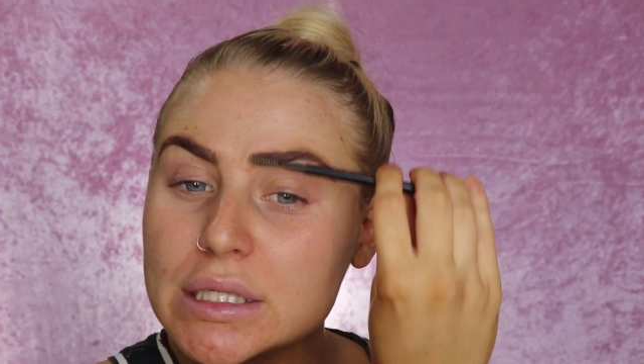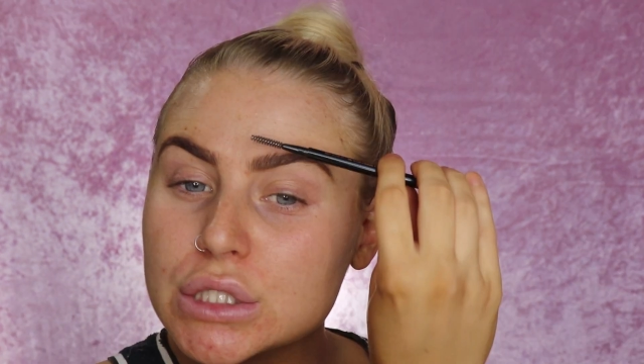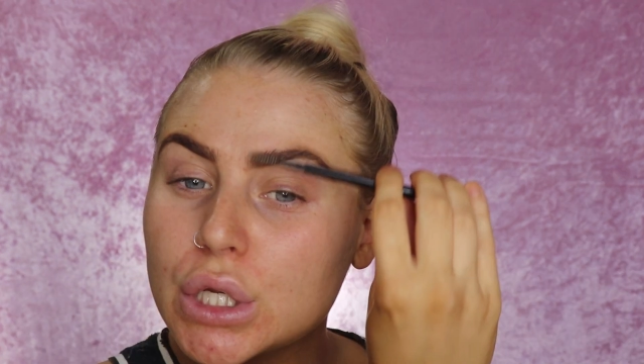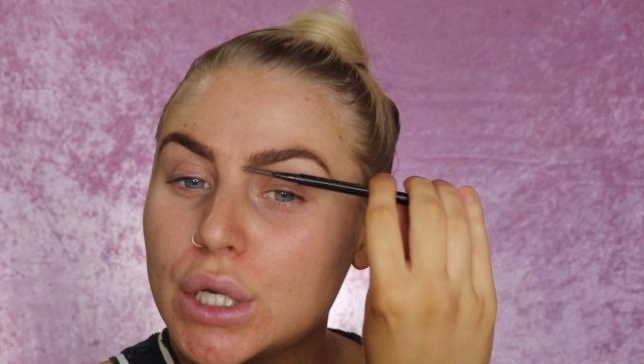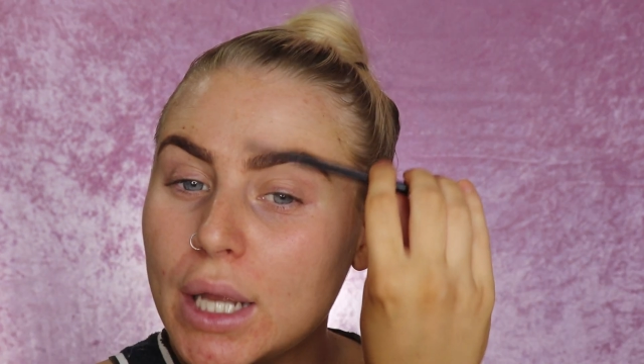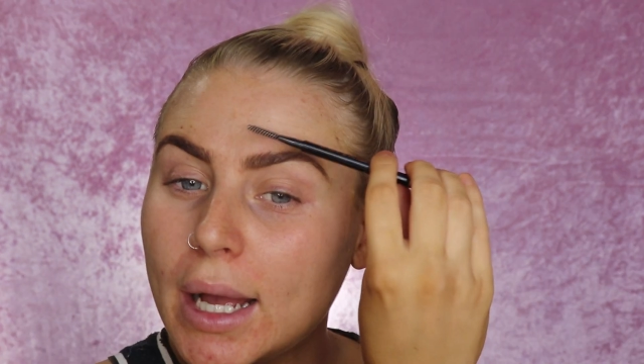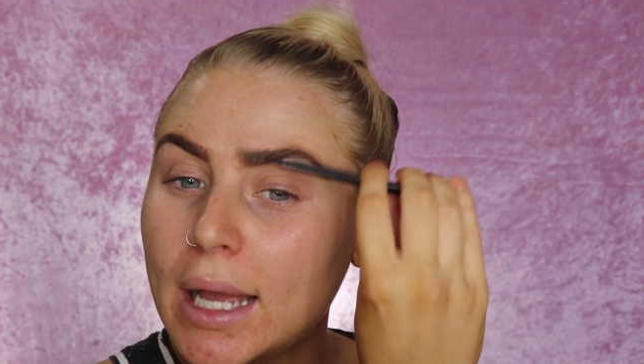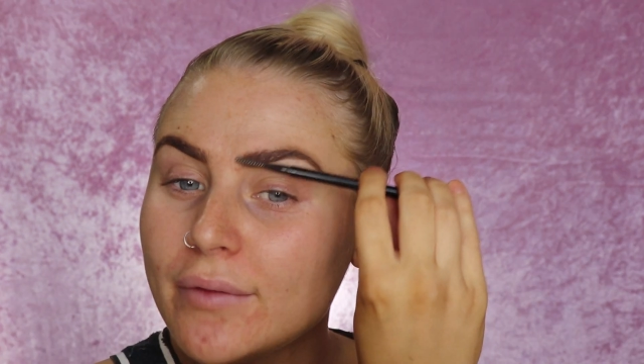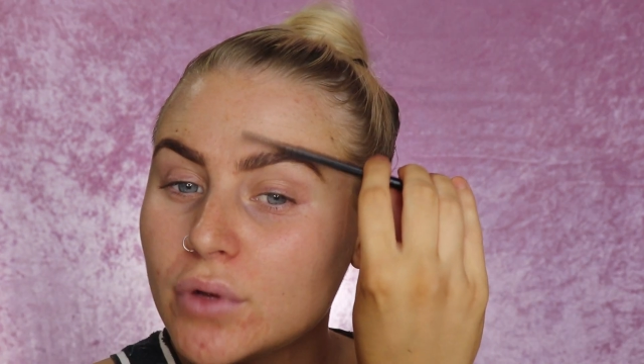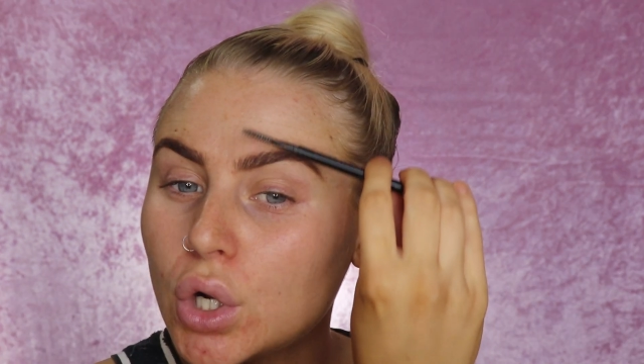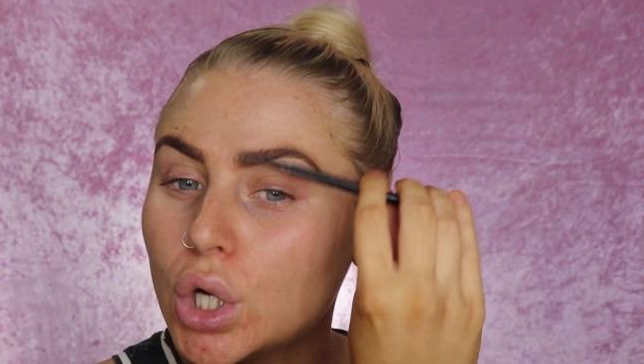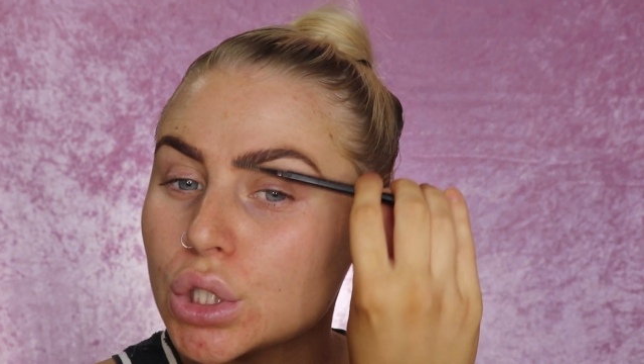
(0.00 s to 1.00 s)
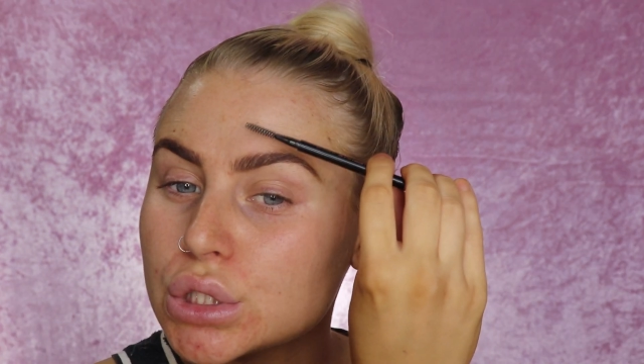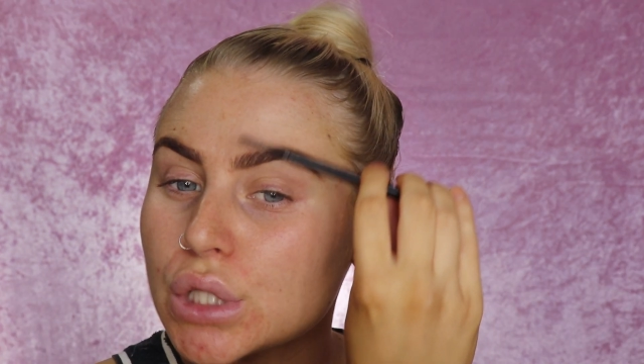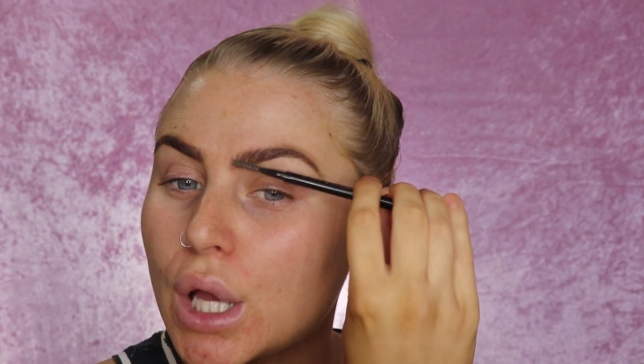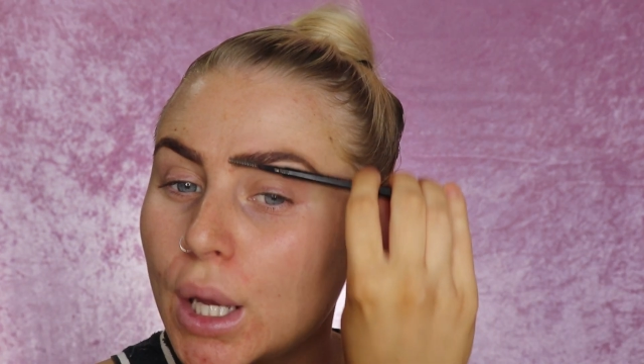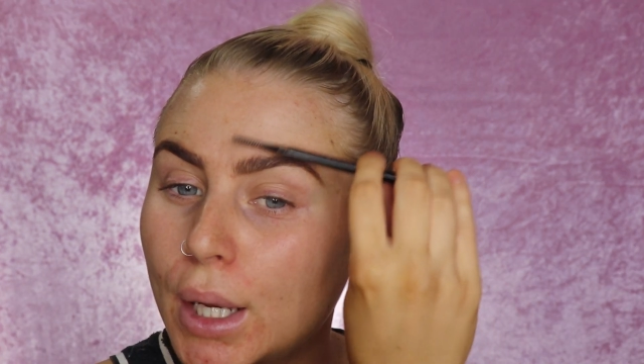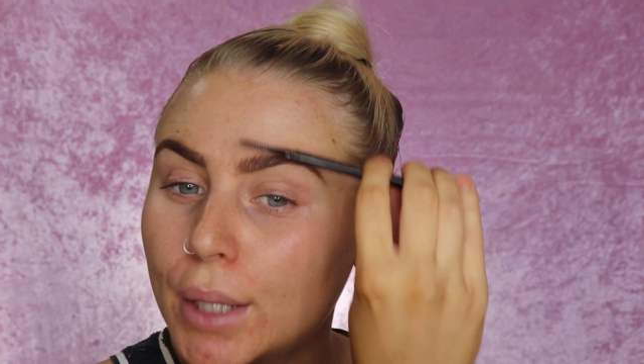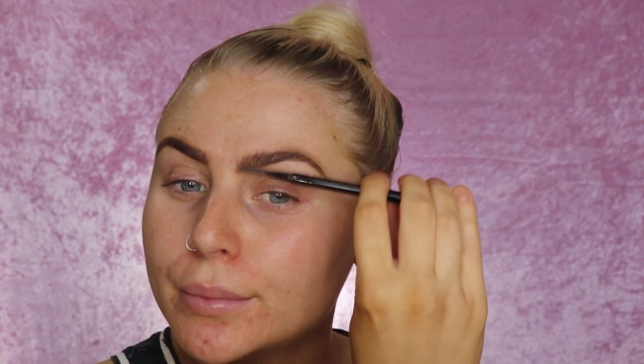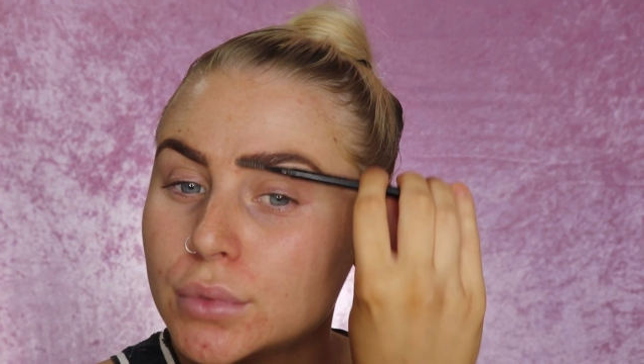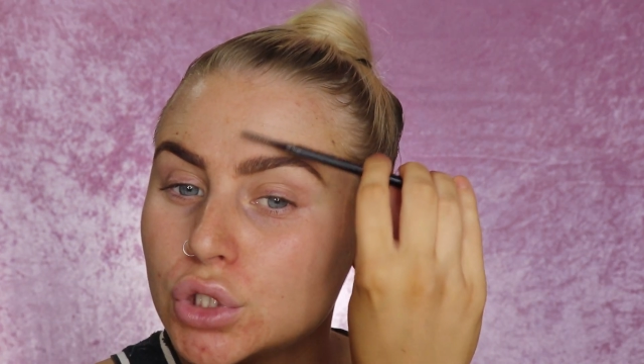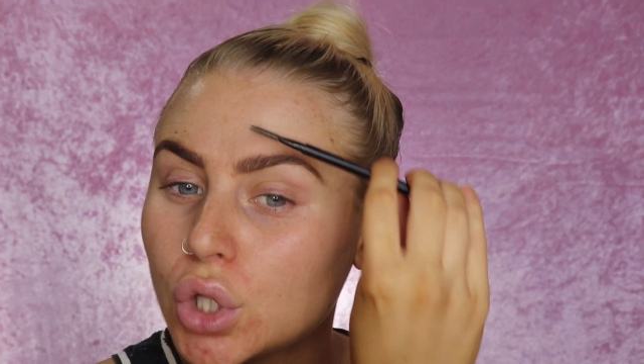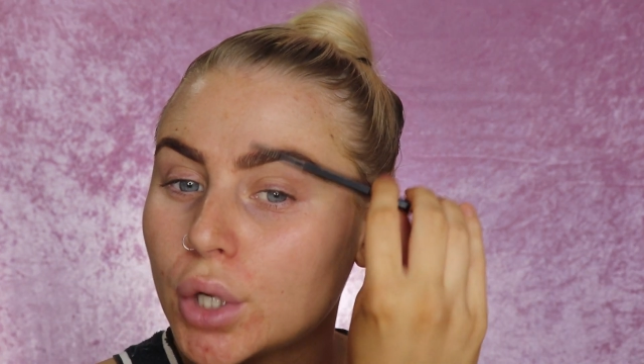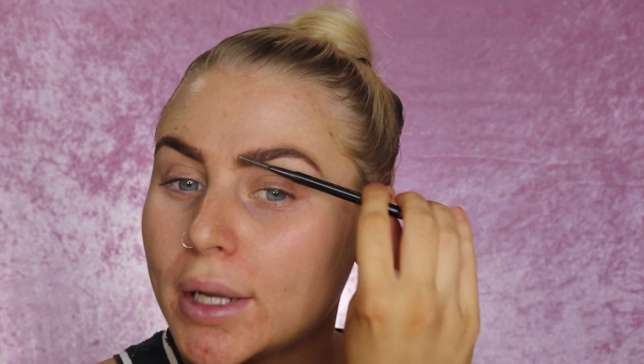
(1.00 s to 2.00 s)
So now I've got
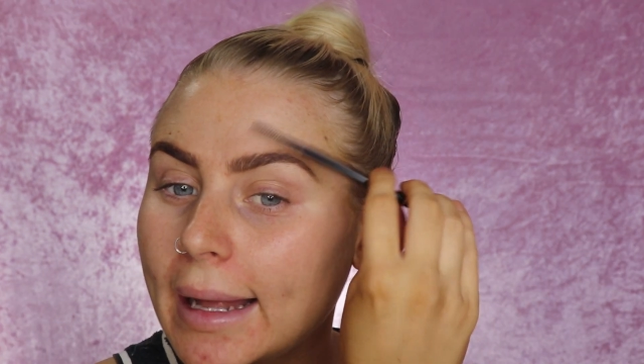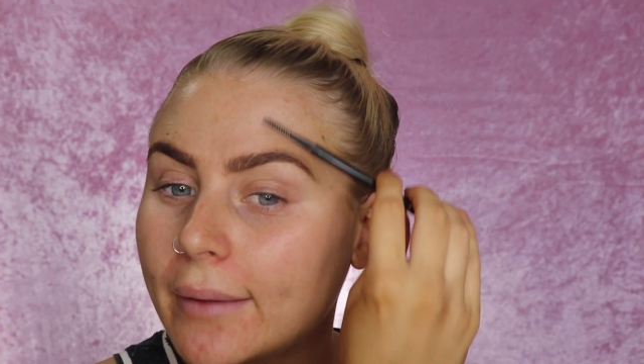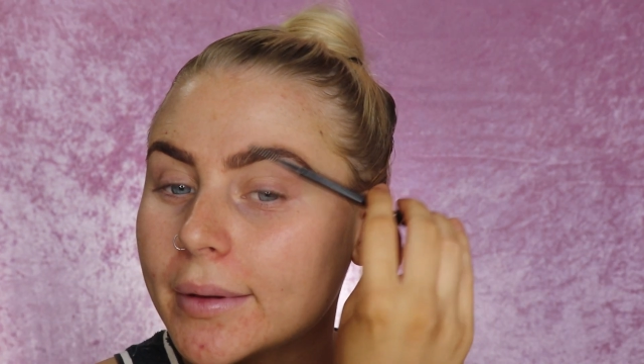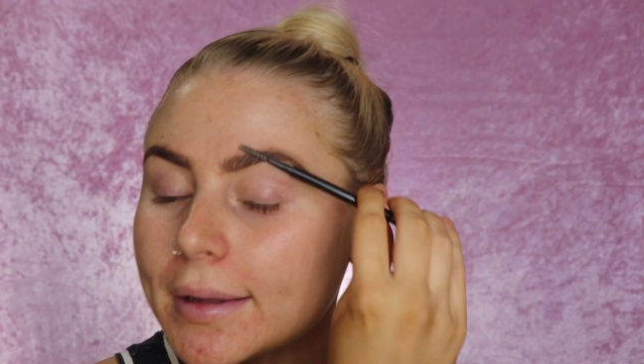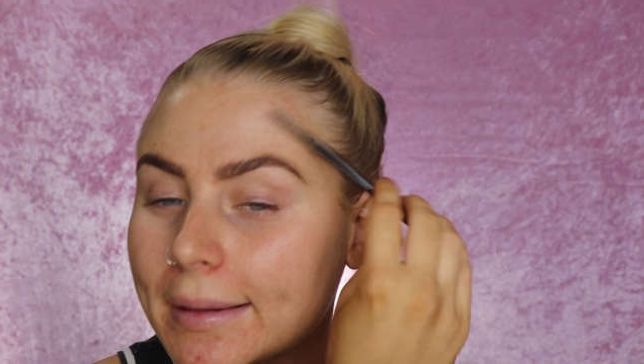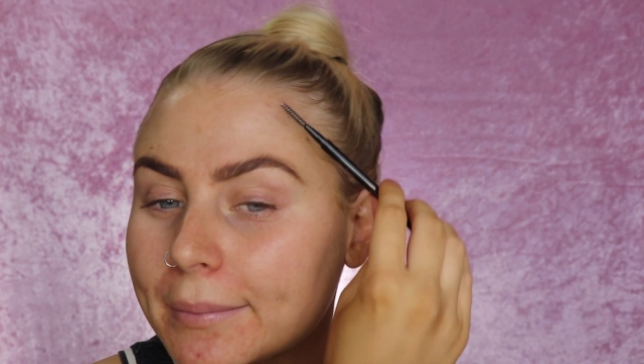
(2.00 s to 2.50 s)
some John Howard